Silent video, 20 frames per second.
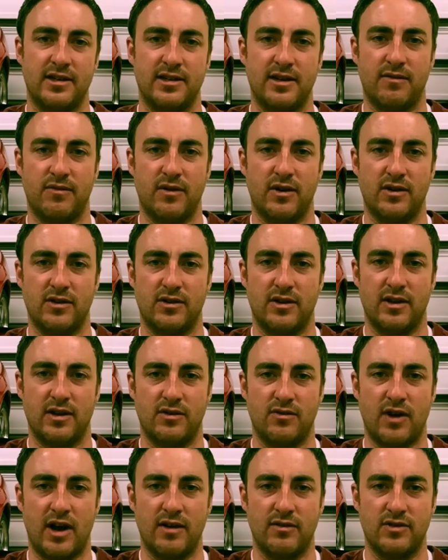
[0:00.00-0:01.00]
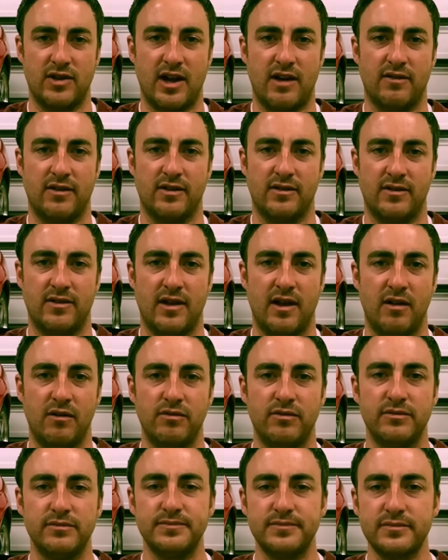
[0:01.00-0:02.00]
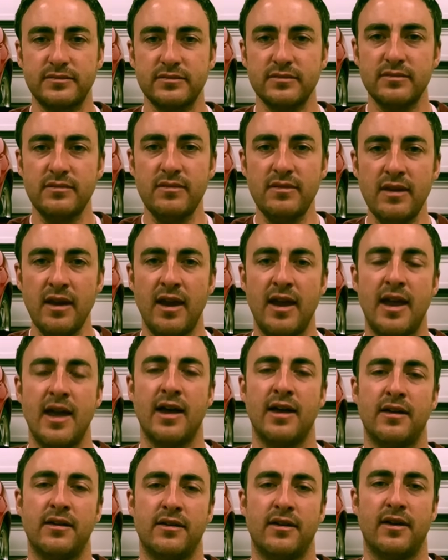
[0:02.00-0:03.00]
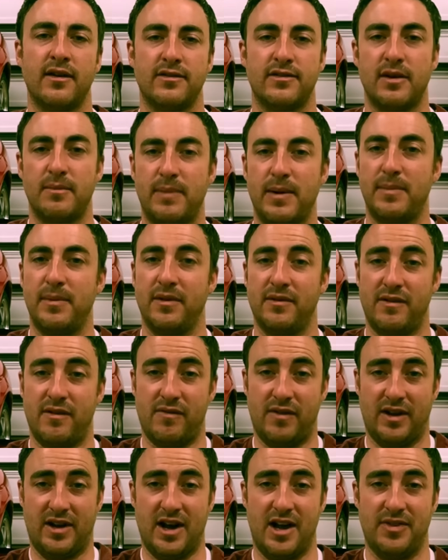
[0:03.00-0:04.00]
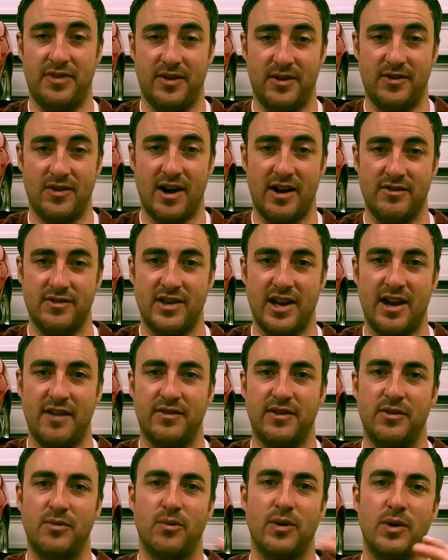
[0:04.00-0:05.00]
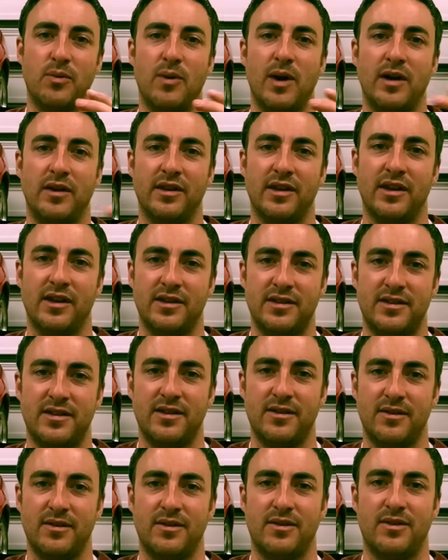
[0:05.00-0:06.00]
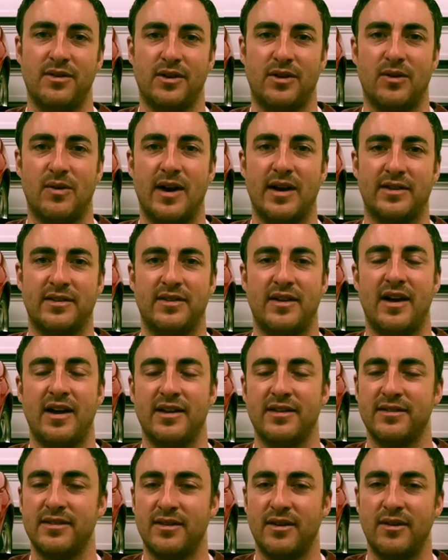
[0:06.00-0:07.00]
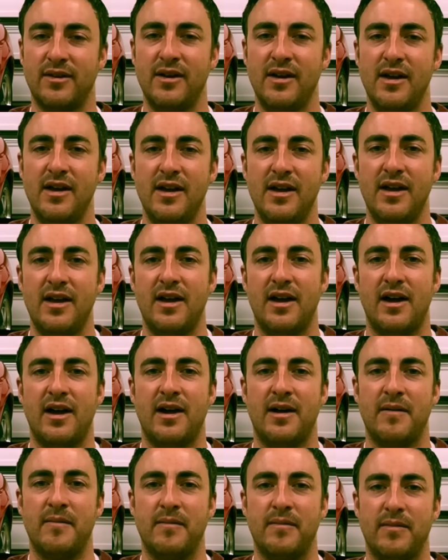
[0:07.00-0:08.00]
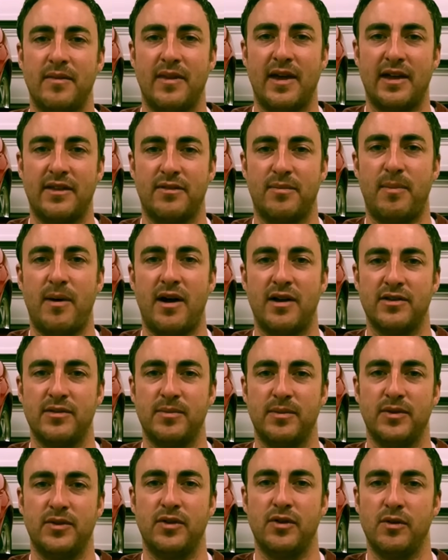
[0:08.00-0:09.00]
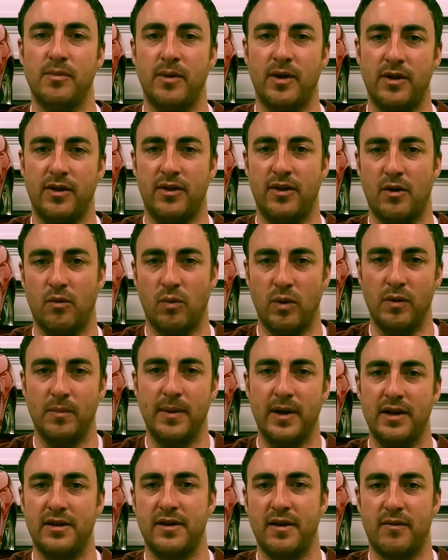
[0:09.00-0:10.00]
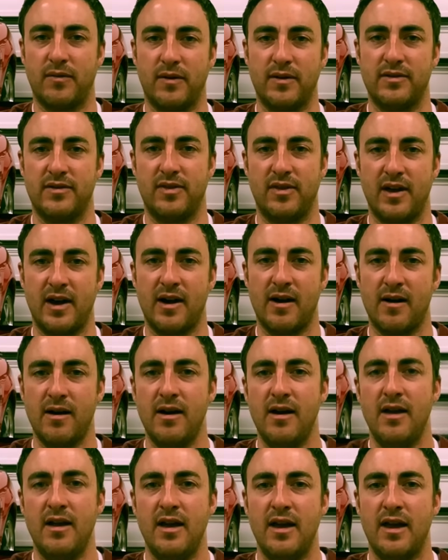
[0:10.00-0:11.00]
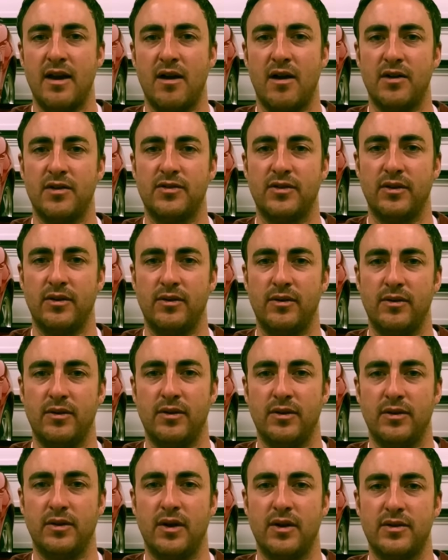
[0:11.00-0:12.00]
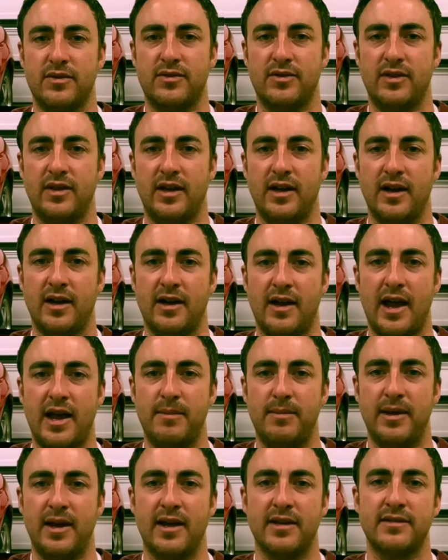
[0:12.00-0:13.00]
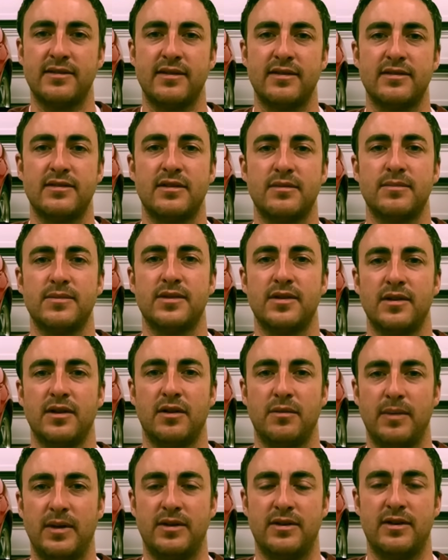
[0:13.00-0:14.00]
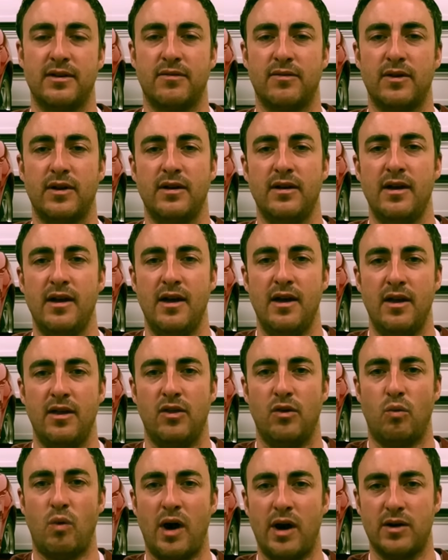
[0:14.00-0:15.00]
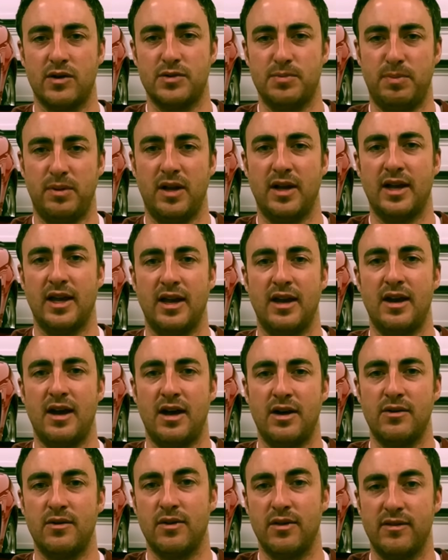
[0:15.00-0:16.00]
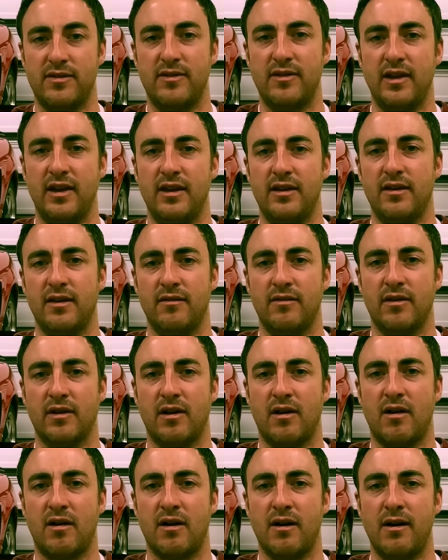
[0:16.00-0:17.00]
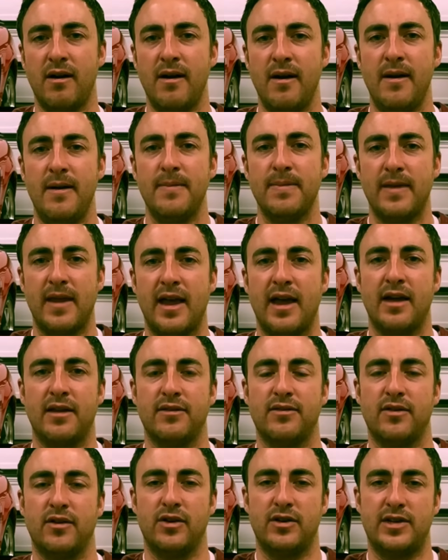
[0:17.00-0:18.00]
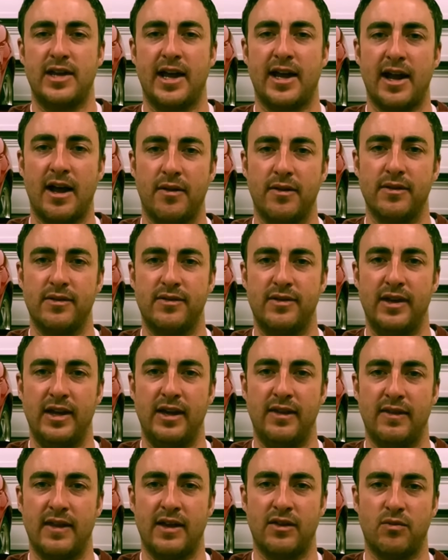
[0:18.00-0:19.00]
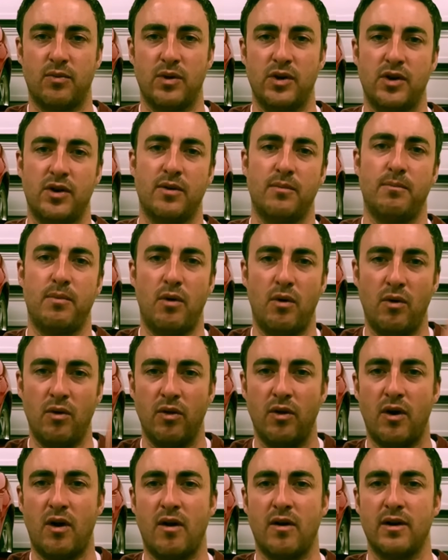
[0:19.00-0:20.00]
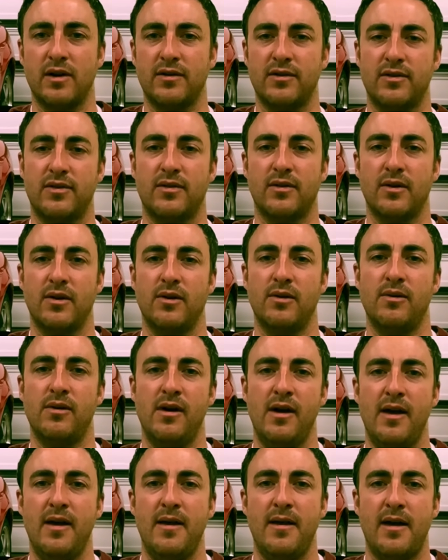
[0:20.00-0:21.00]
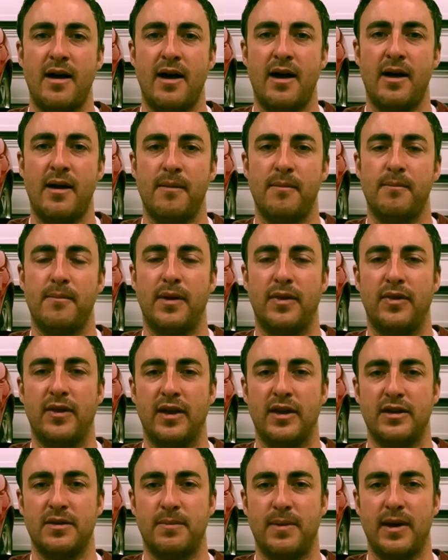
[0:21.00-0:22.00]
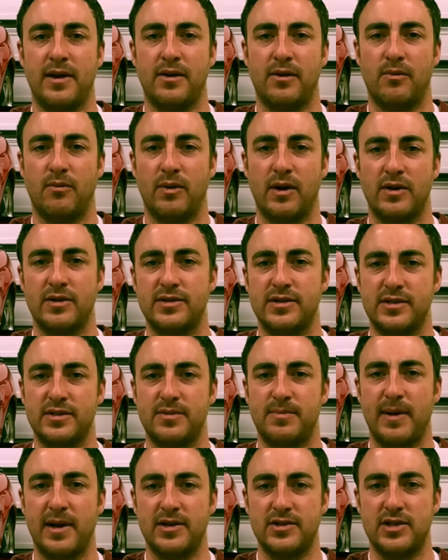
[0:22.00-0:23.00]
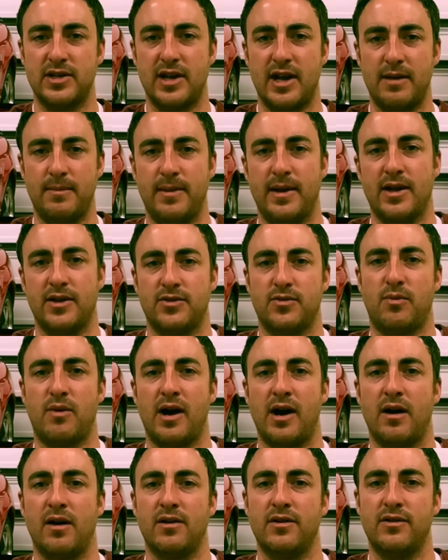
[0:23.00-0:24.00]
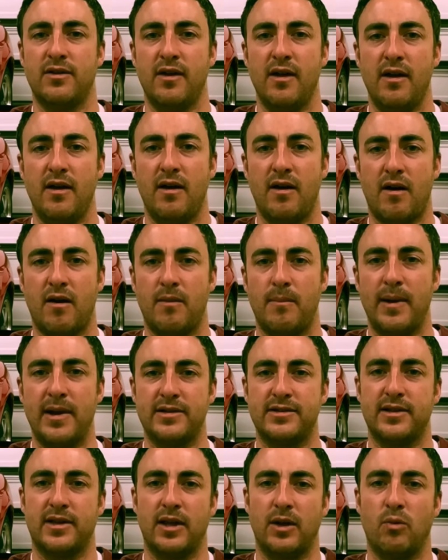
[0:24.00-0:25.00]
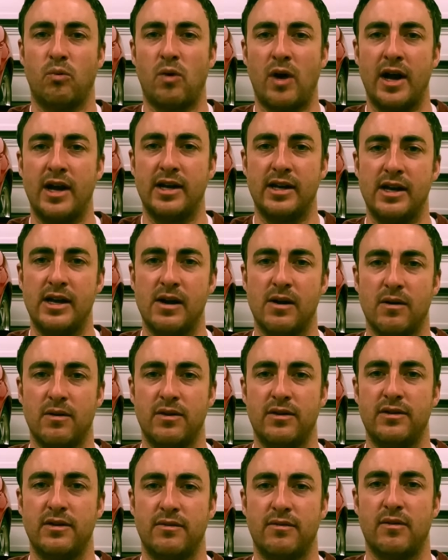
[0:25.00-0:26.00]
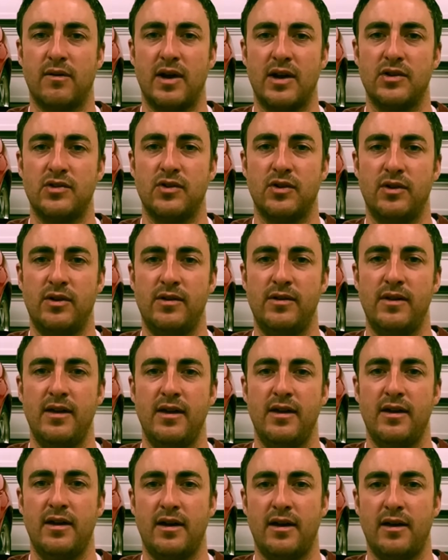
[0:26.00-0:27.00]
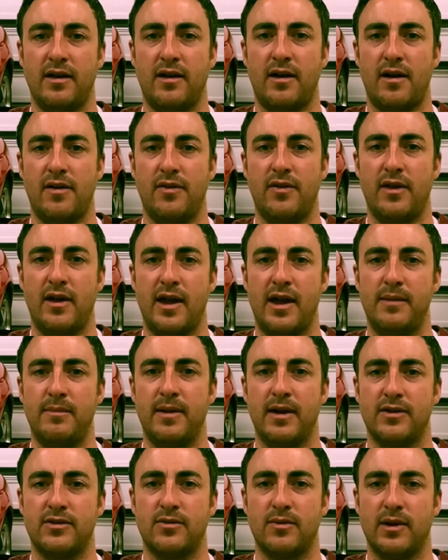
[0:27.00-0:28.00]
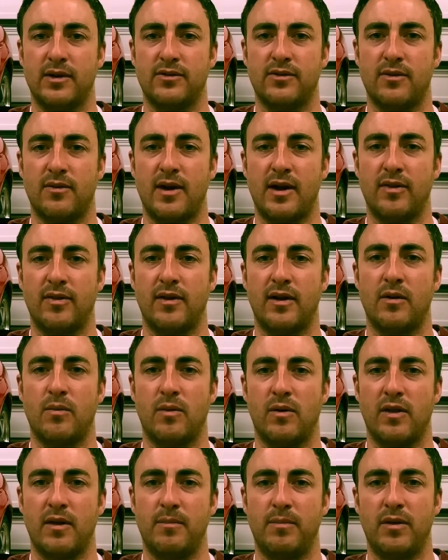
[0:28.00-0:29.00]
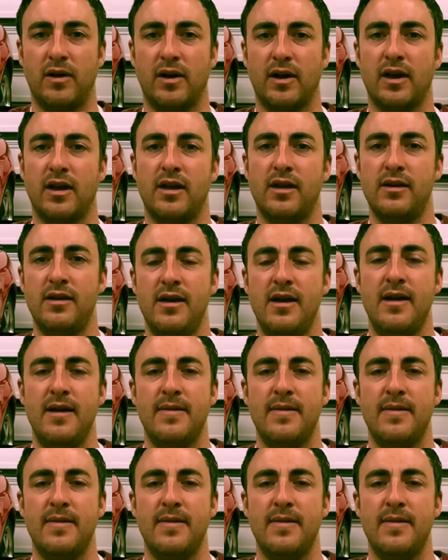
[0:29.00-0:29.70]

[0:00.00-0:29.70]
different uh, drive shaft itself and uh, some people have even cut their drive shaft and rewelded it to the correct size. So um, that's possible too, but there will be a difference there. And also you'll notice the uh, ABS system's a little bit different. The wires plug in under the seat of the car. And so you take out the seat and that's where you can pull the harness through. Um, but the independent rear suspension ABS wires are basically right near the differential. Uh, the ABS rings are right there where they plug in.